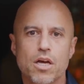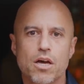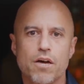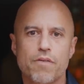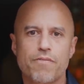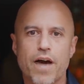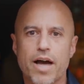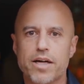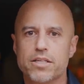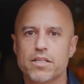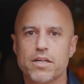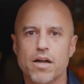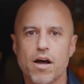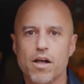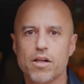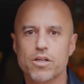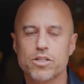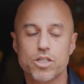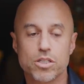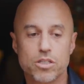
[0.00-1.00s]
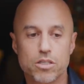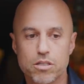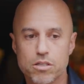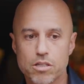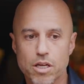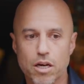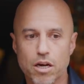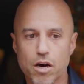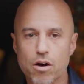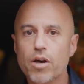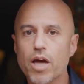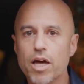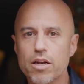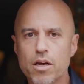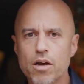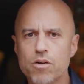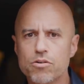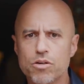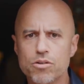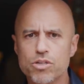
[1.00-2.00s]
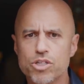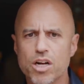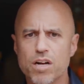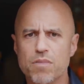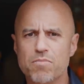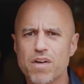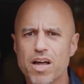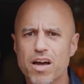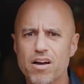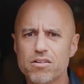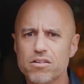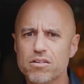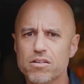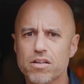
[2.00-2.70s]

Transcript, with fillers: a vaccinologist, it's like, okay, no, don't shut him down.